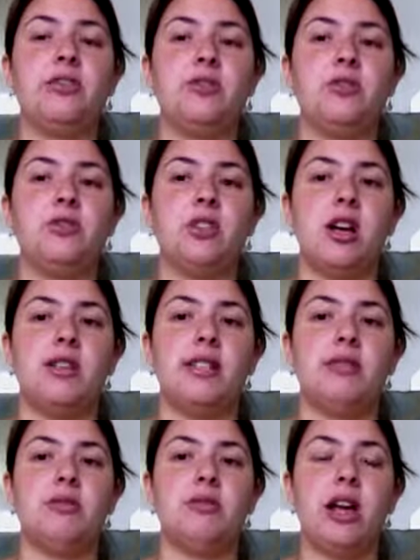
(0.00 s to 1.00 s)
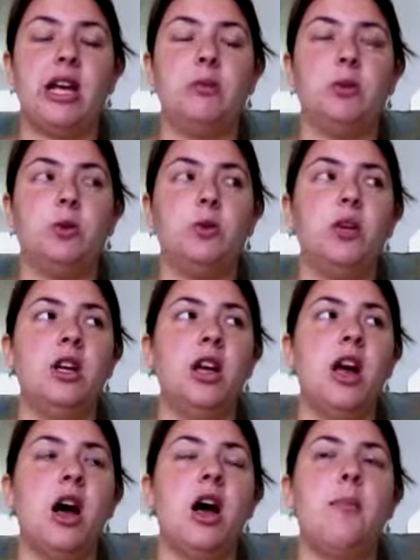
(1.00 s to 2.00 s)
of alternatives available.
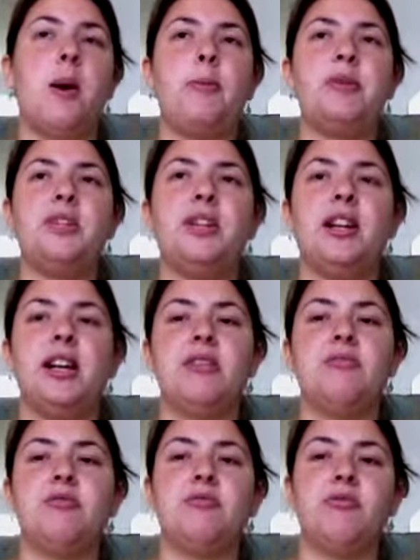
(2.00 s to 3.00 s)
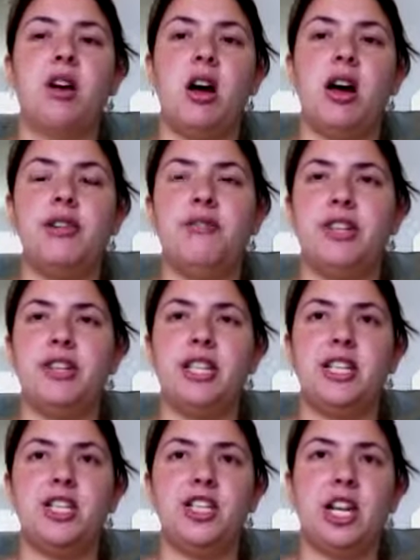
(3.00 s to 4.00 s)
I've been doing like honey
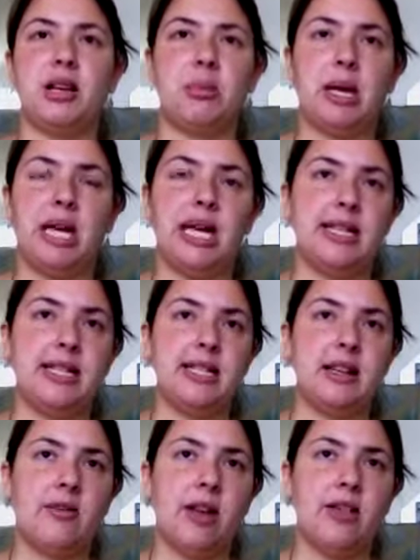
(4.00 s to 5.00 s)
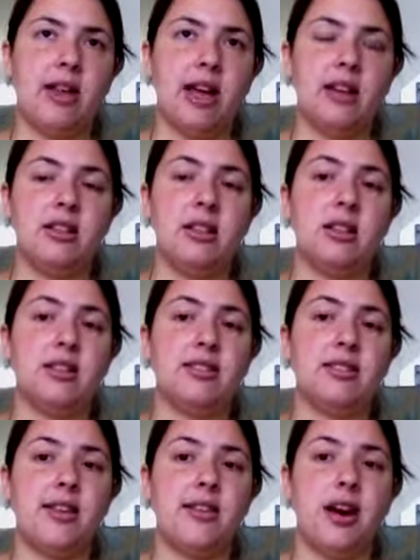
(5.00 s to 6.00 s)
roasted chickpeas and stuff like that,
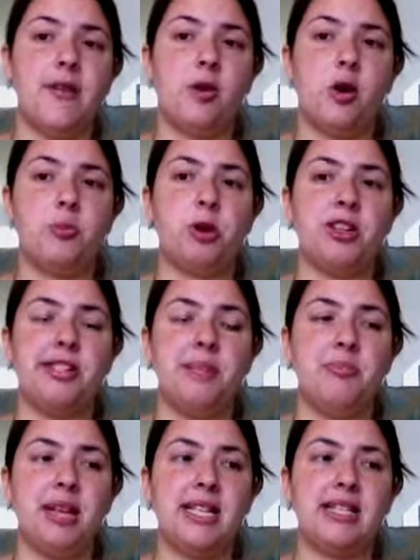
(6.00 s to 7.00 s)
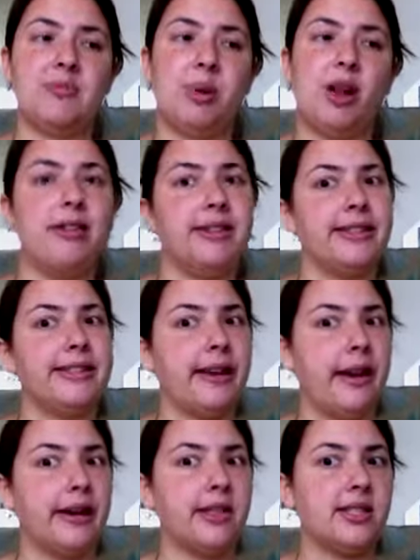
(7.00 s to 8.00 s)
so that I've got protein based plant
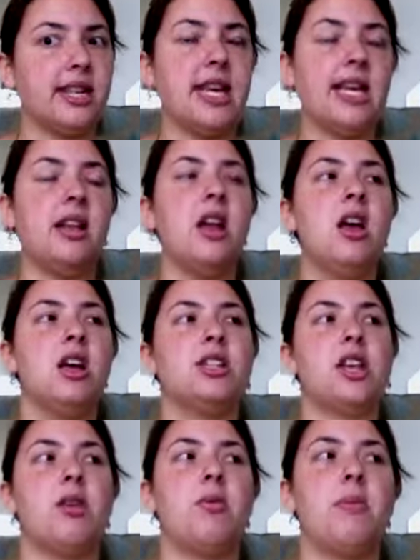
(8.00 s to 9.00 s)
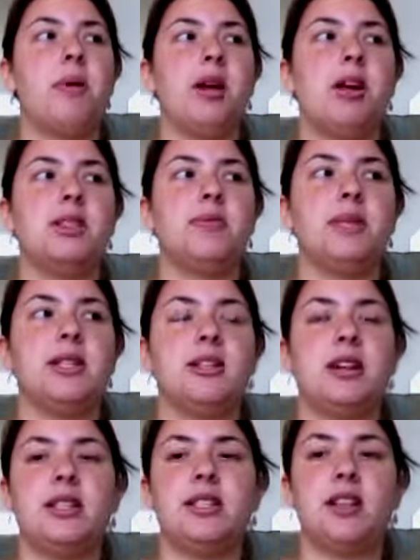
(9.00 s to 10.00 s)
snacks to eat, so that when my husband
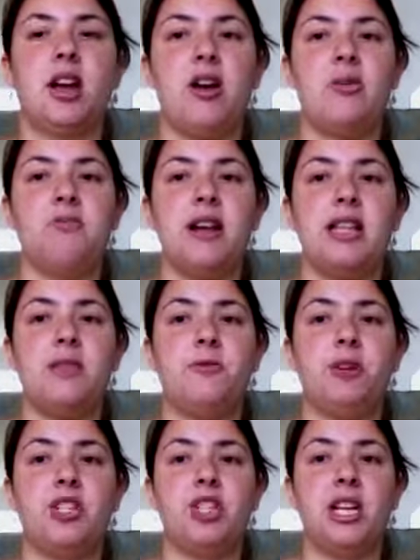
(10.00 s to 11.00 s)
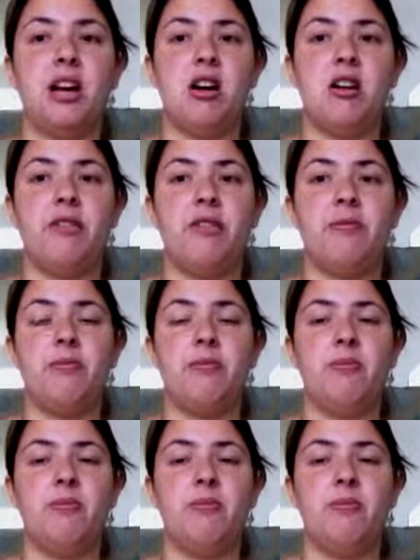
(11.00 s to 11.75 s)
decides to go and raid the fridge and eat half a